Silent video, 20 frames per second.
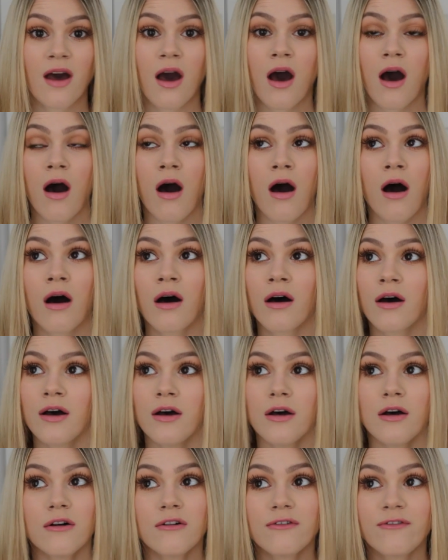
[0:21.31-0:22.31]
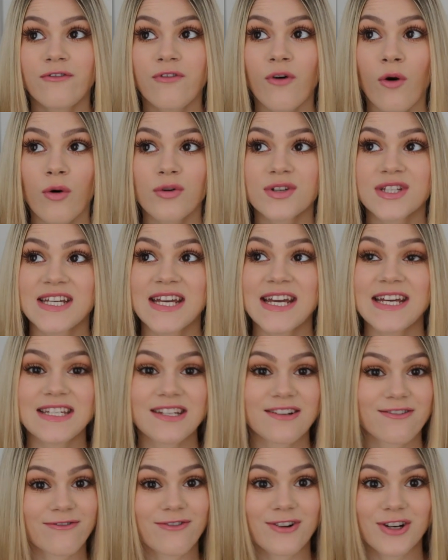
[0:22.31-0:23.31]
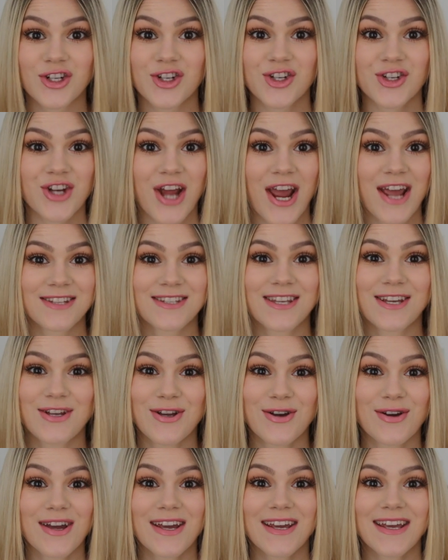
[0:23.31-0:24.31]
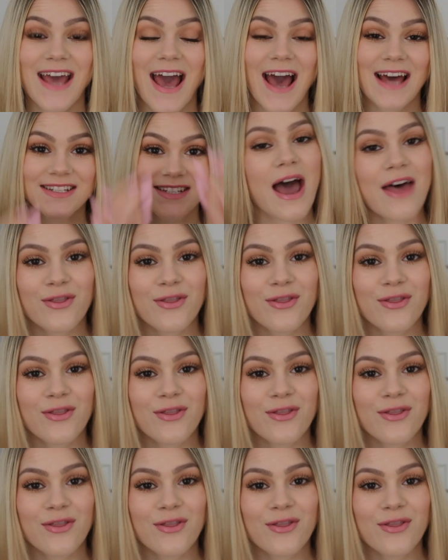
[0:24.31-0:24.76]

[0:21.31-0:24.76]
There are 40 different shades that you can get.